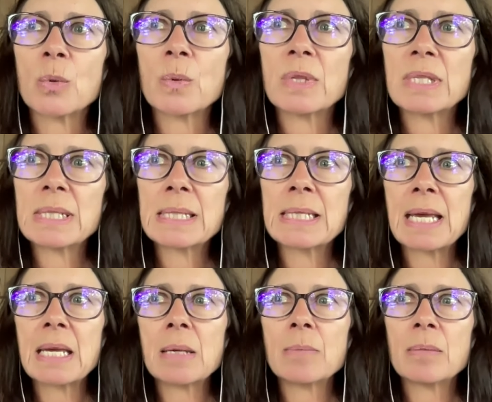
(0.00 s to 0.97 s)
the
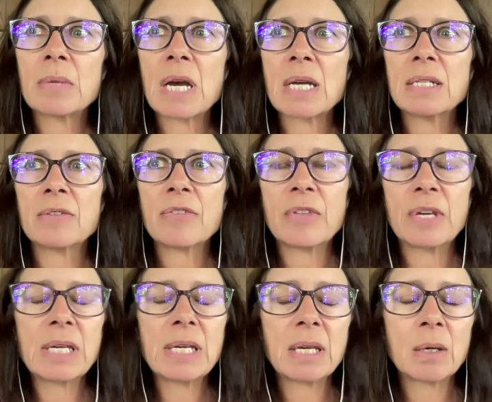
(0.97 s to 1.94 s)
same kind of
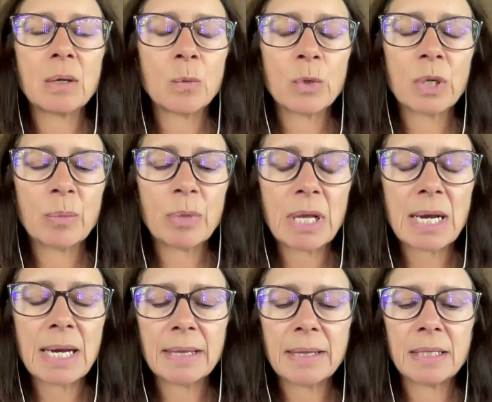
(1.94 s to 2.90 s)
thinking would
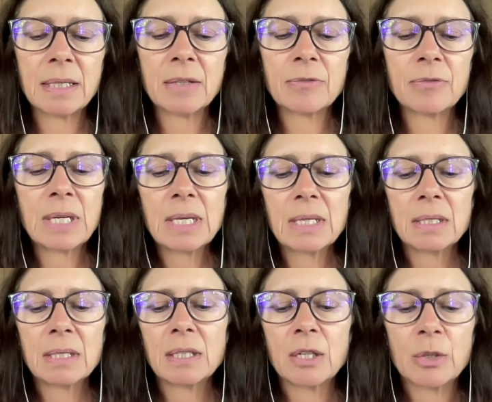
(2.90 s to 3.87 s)
apply, that if,
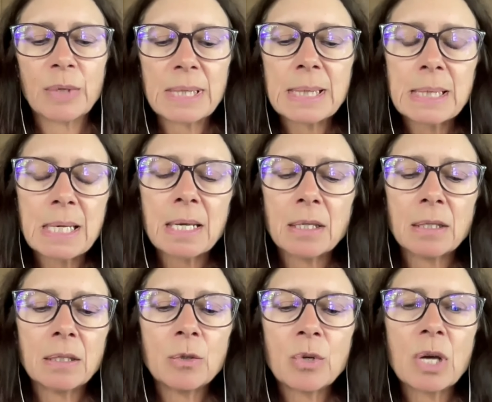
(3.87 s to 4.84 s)
let's say
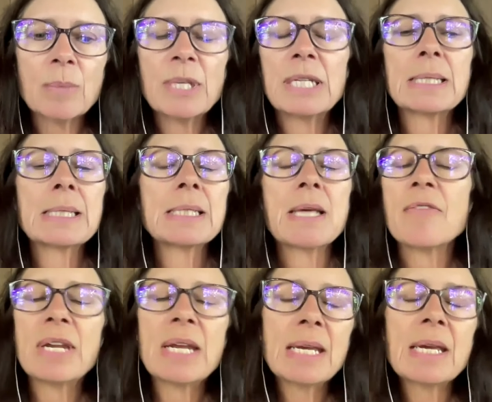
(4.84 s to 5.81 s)
you come in at
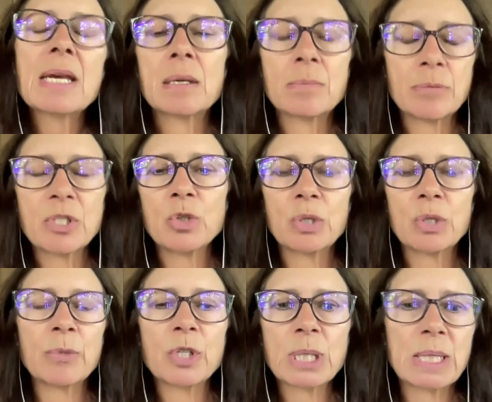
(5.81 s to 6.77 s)
7 a.m. to an
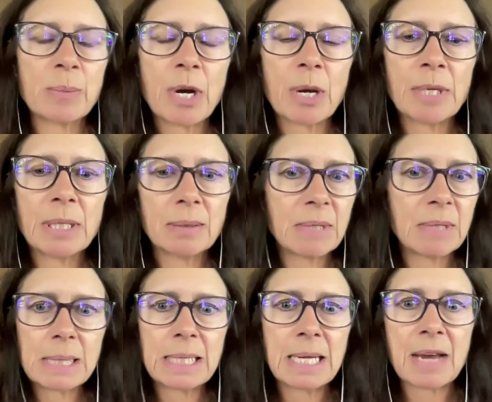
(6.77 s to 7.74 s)
emergency department,
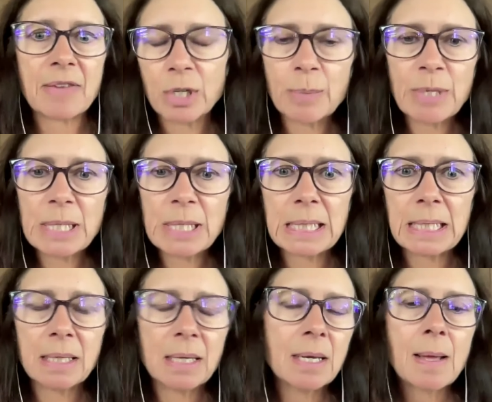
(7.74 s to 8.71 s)
it's not very
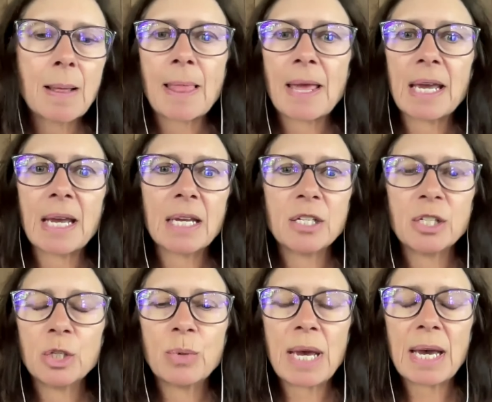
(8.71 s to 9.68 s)
busy, and
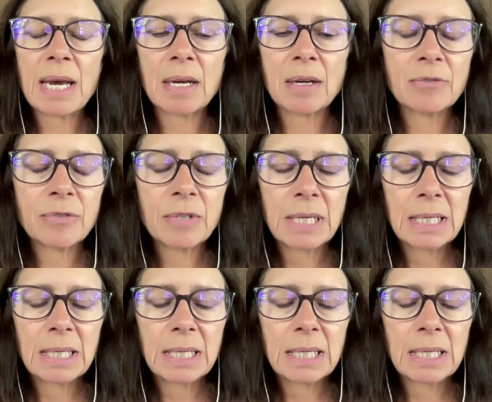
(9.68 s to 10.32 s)
you have